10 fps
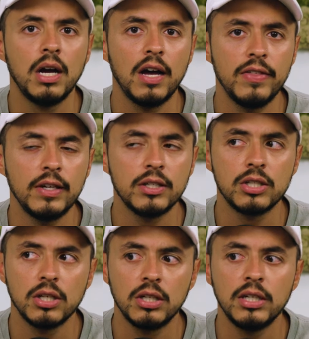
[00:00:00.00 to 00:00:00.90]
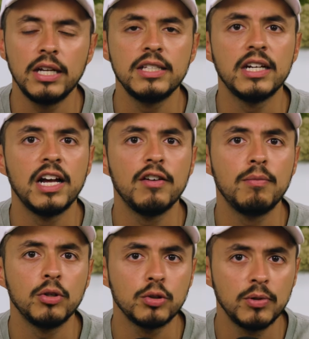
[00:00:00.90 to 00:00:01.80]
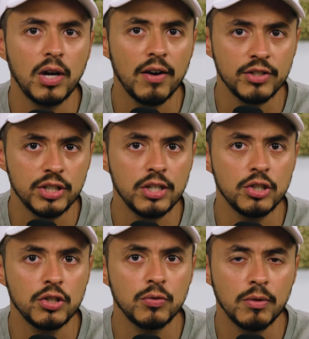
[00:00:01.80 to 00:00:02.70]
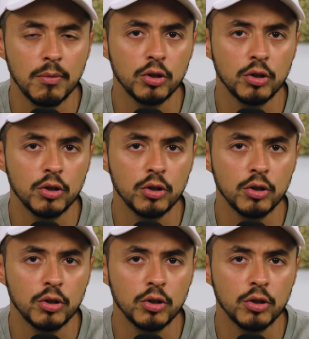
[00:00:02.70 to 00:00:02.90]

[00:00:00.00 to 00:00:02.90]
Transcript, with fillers: I think it's a good idea to have multiple conversations with